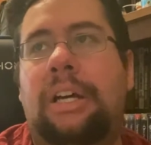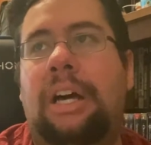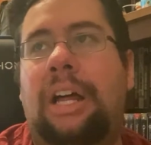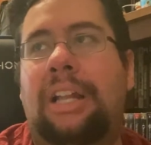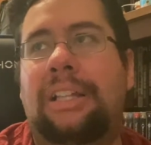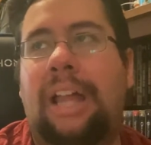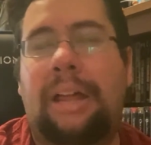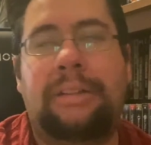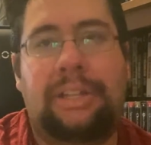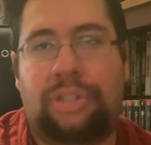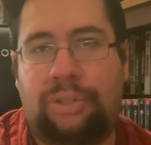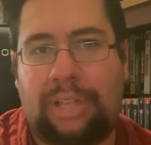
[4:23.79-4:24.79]
a lot of
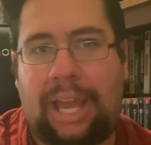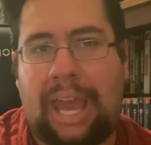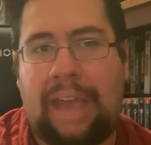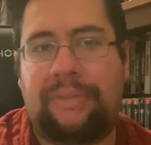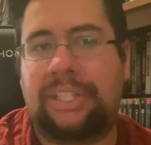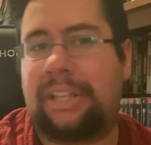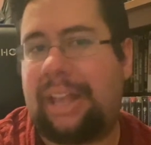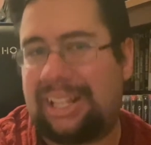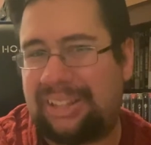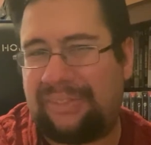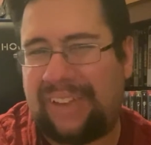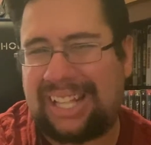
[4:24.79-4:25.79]
the issues I have is
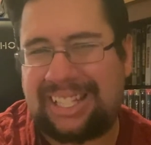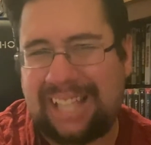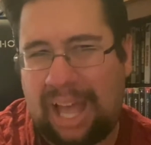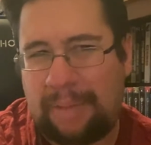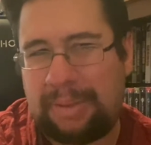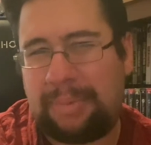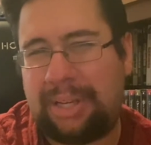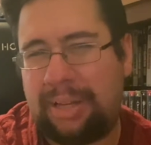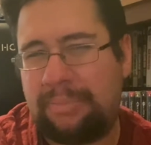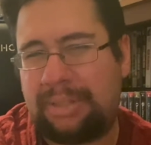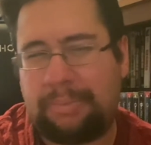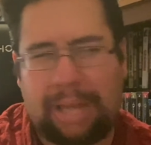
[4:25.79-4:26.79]
that the fact that Tommy
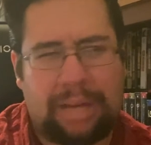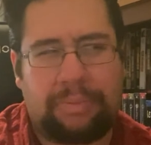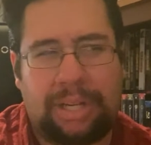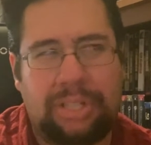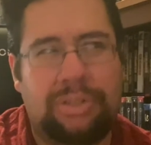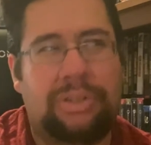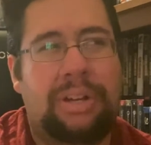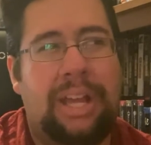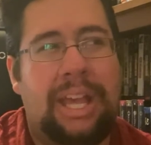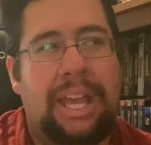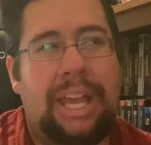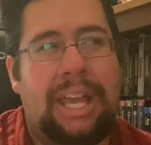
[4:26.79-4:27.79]
becomes a Black Ranger
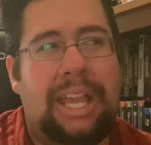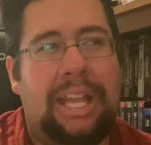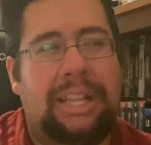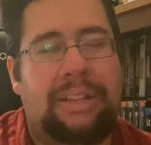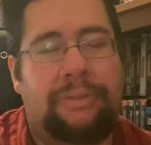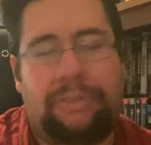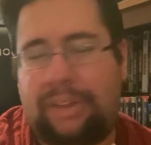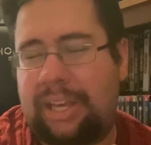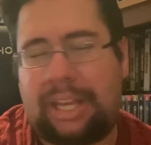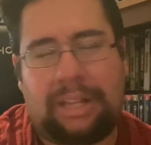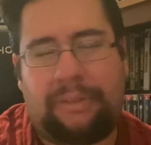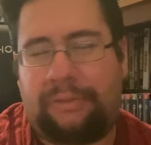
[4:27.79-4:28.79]
in
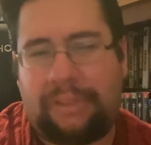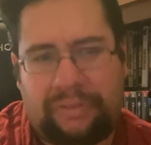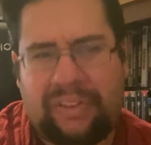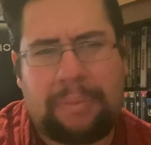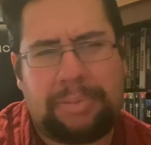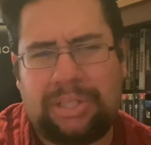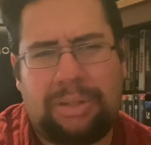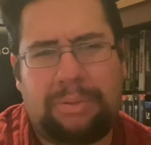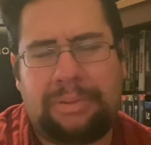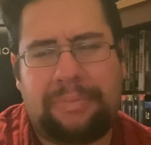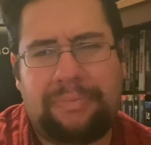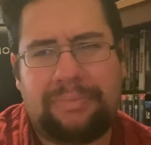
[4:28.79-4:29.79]
the fifth
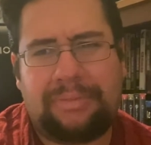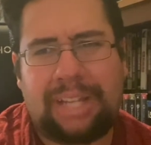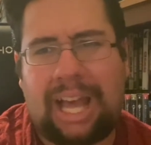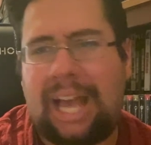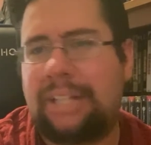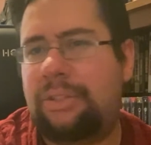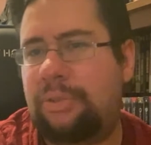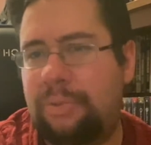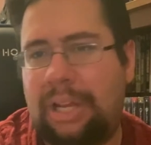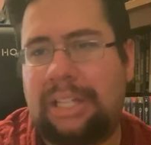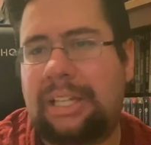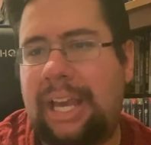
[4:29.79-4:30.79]
episode, I do
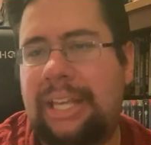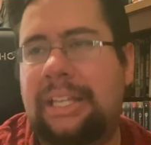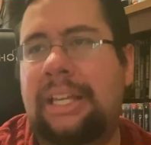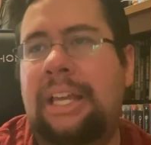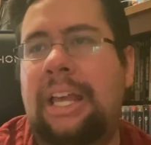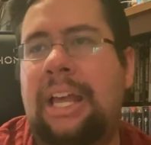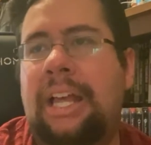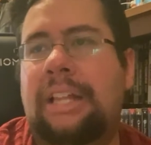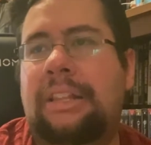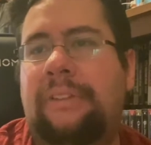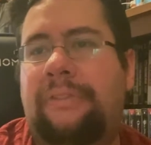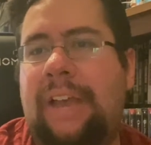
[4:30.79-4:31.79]
not like
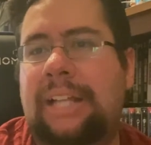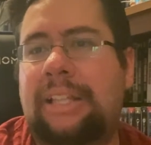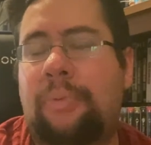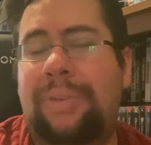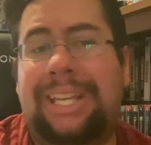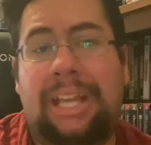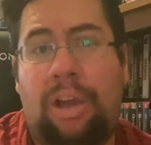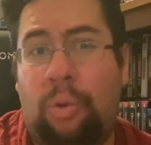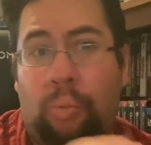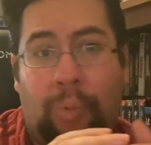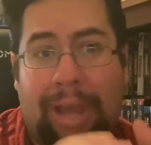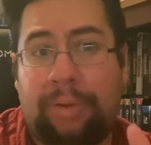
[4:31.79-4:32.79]
the fact that we get a
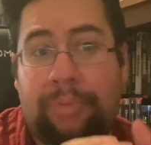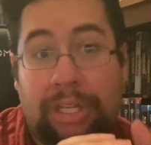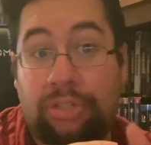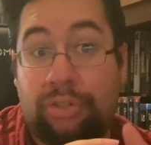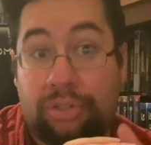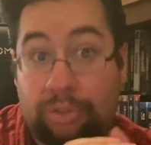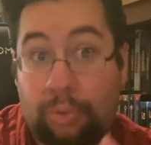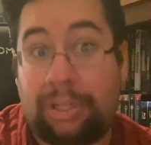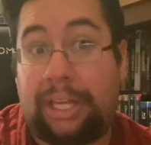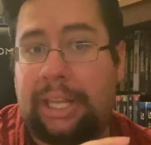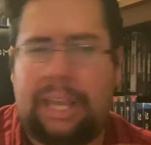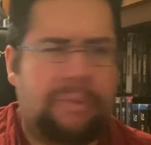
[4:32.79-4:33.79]
White Ranger
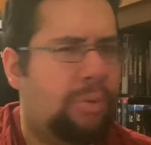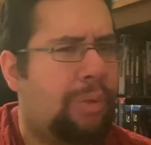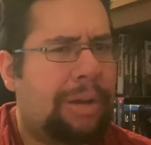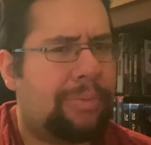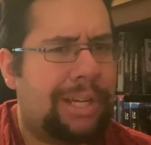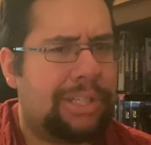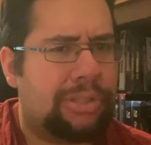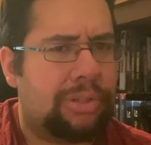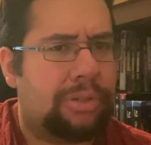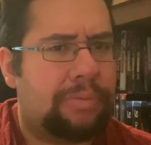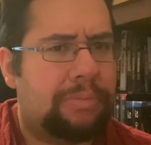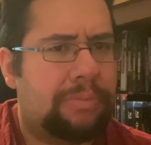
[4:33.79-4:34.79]
storyline. Evil White
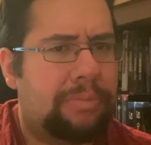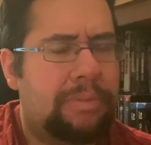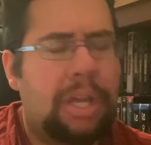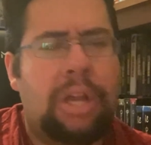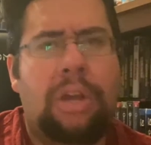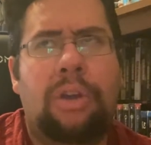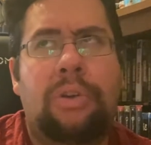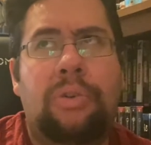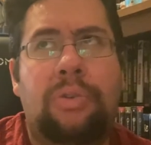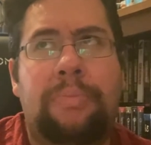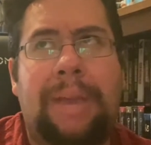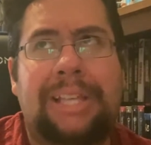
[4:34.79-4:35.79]
Ranger,
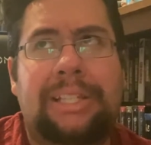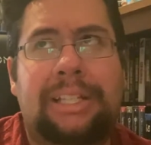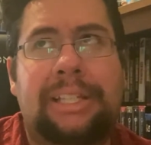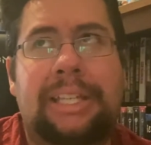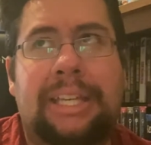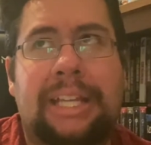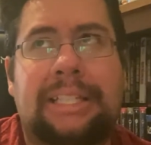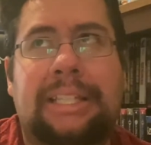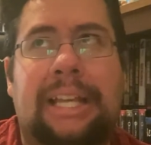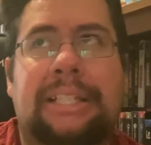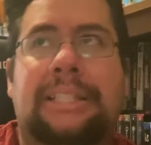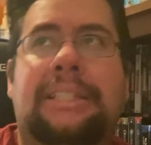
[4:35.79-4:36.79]
who basically gets
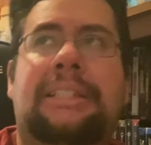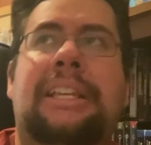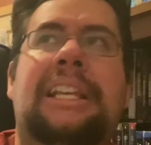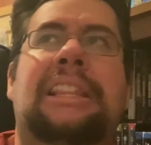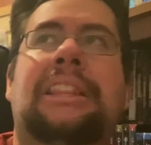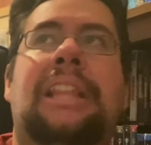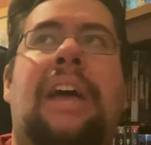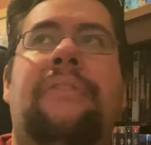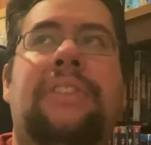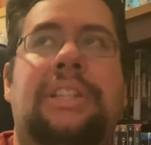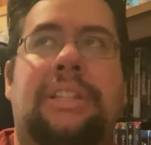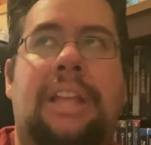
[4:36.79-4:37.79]
like
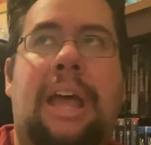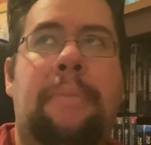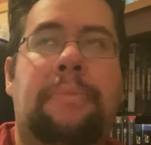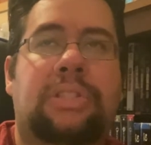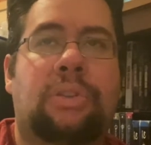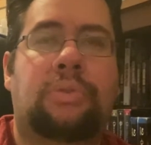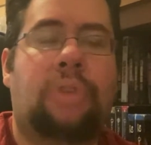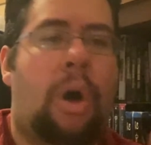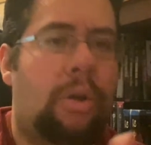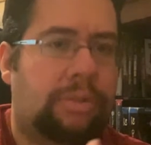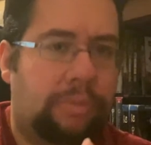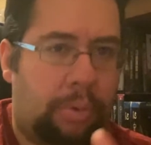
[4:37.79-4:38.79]
11 episodes
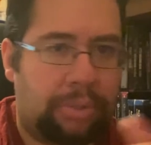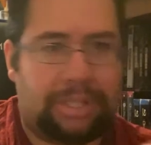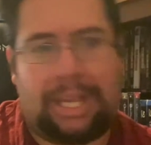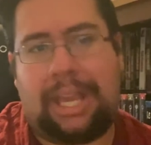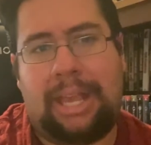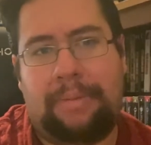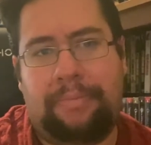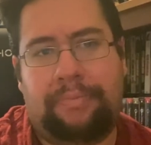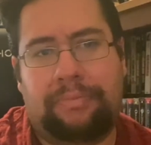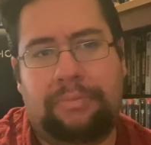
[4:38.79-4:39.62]
all devoted to him.